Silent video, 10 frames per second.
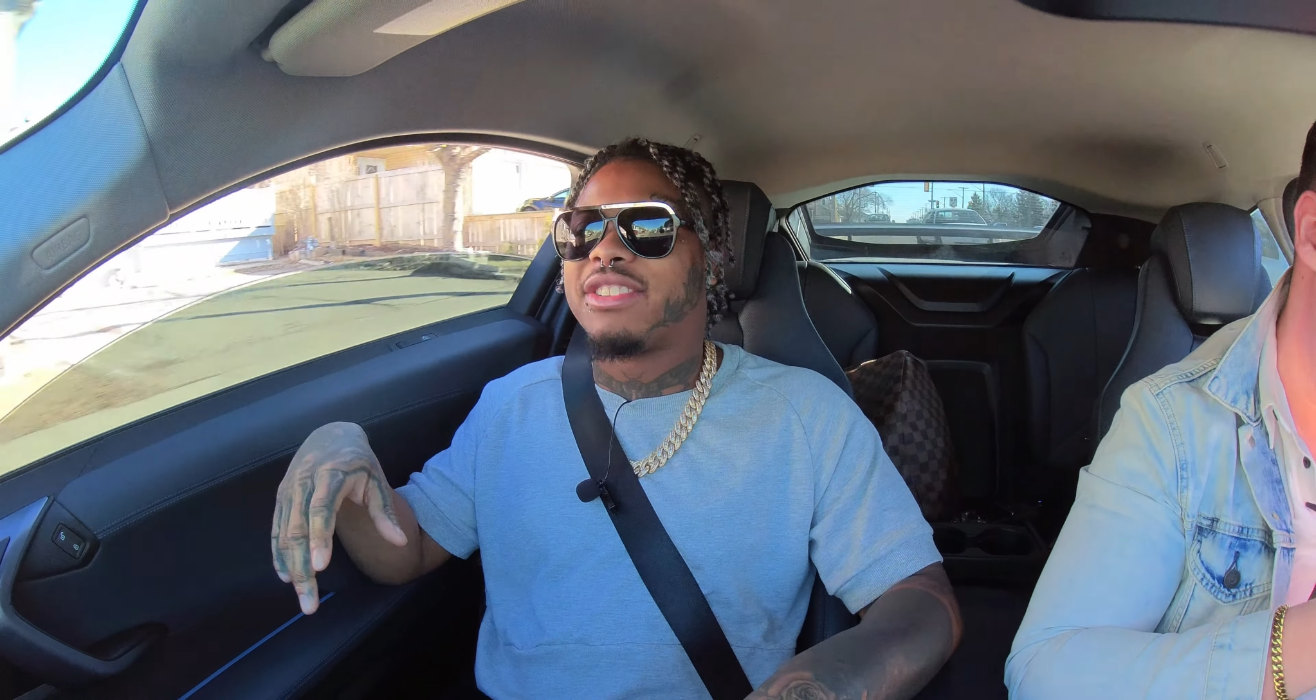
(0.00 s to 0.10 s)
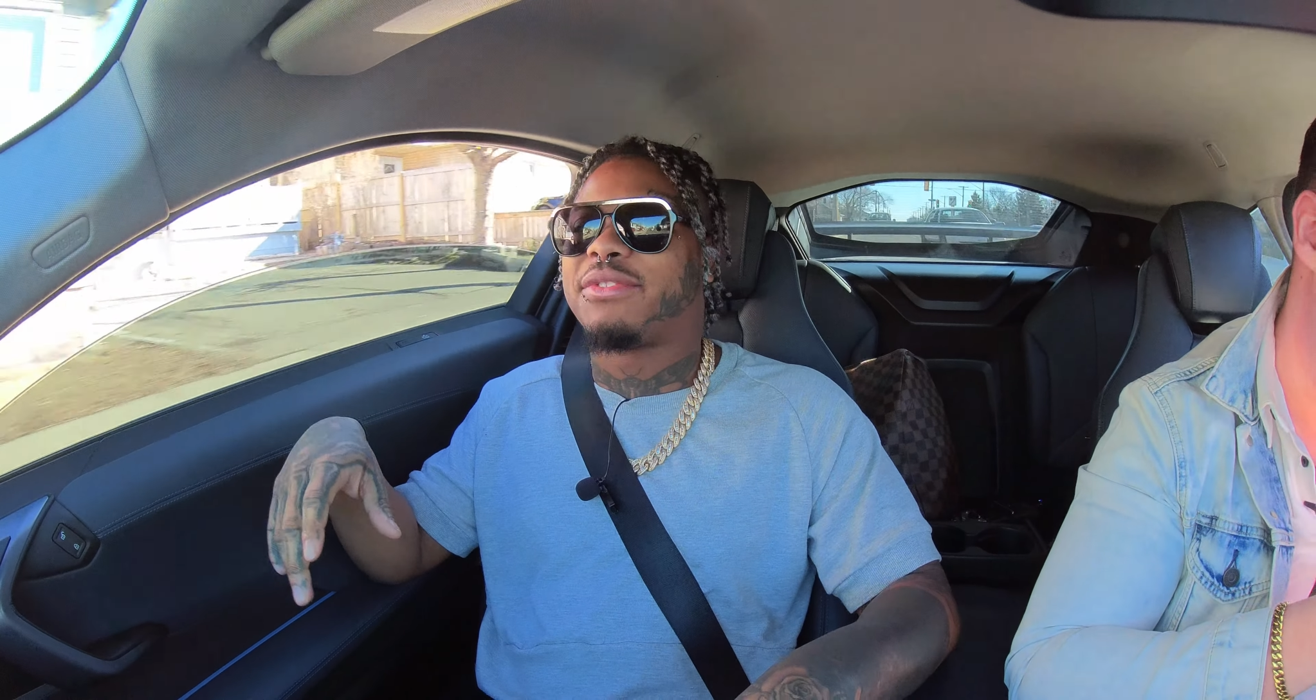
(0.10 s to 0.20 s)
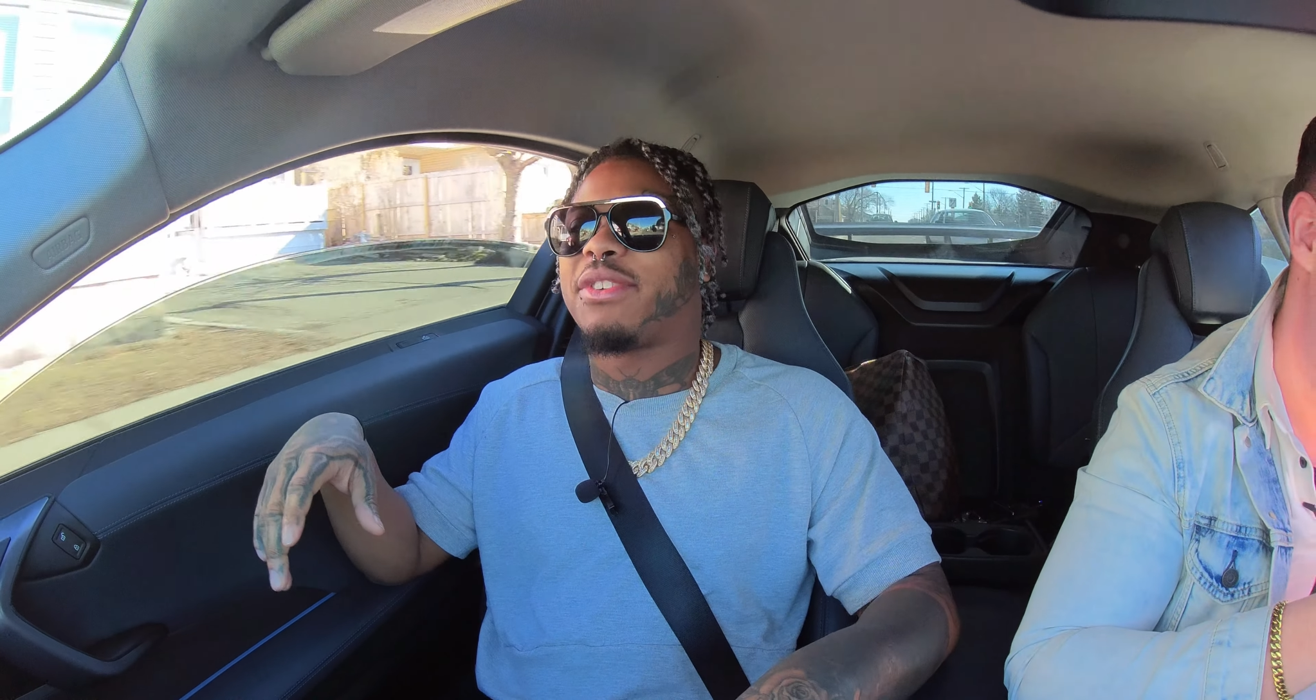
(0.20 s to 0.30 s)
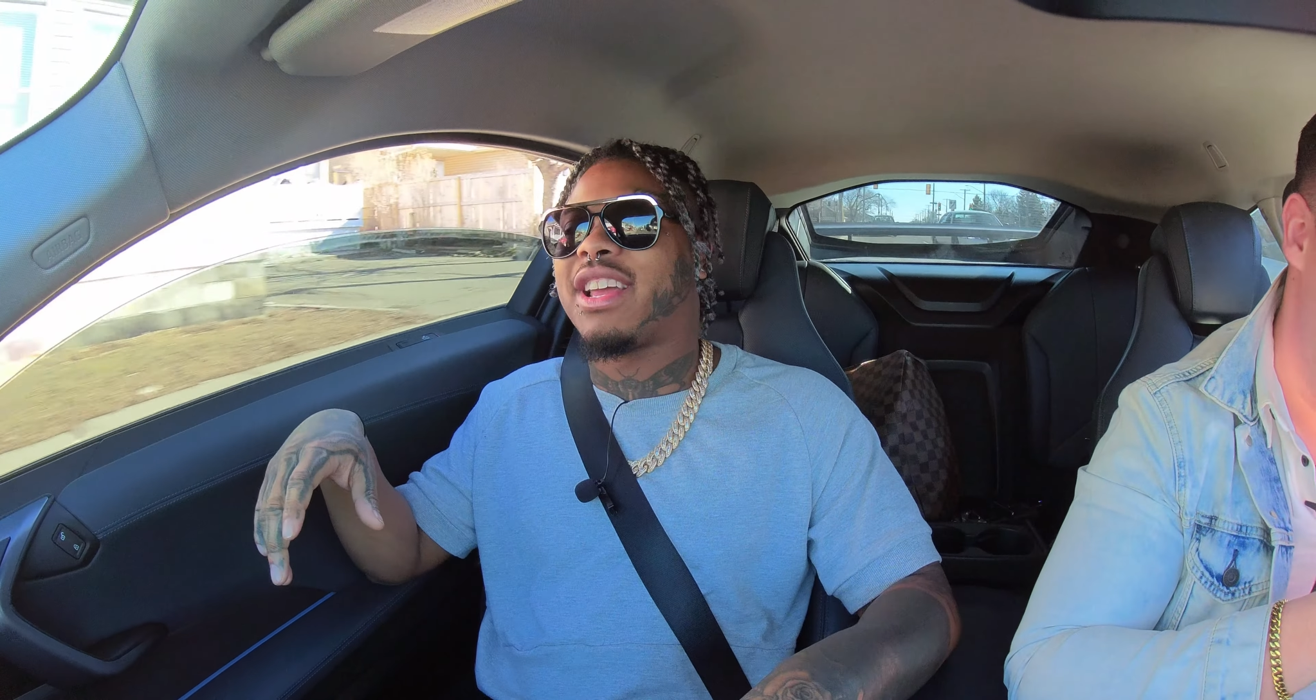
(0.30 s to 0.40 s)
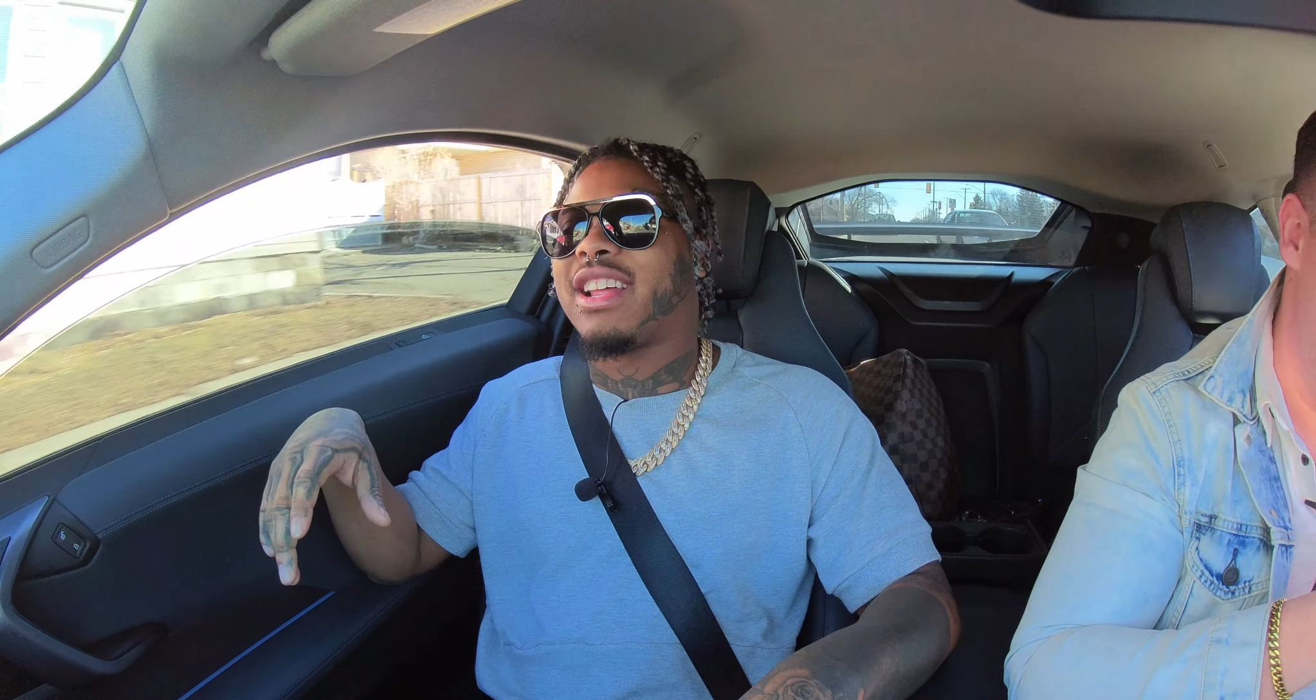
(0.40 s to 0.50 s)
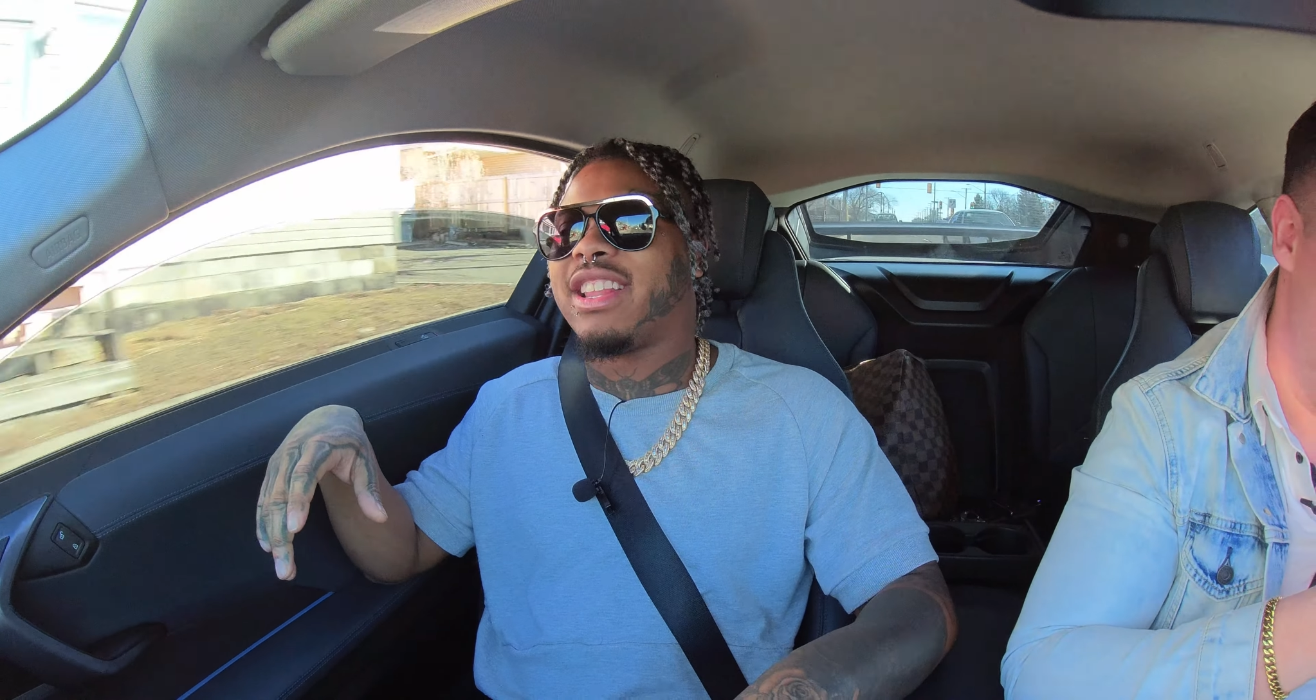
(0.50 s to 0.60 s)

It's fucking